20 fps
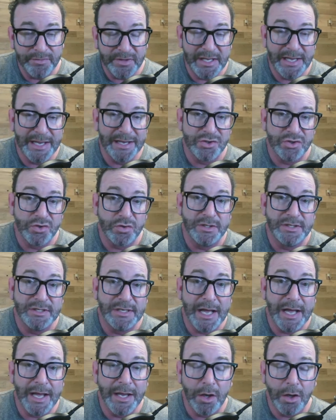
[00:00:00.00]
the
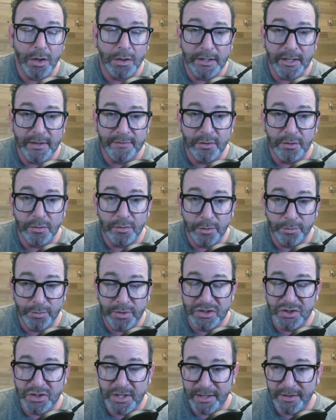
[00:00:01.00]
estradiol level, when we
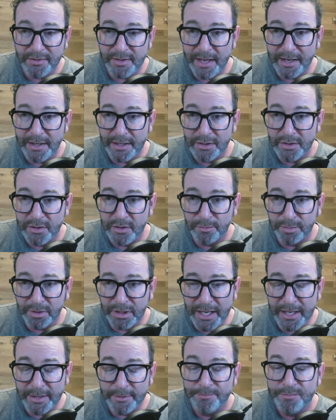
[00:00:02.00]
check that in your
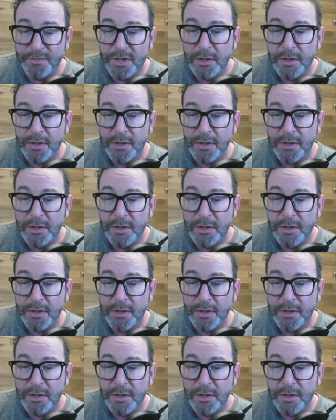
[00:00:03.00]
blood,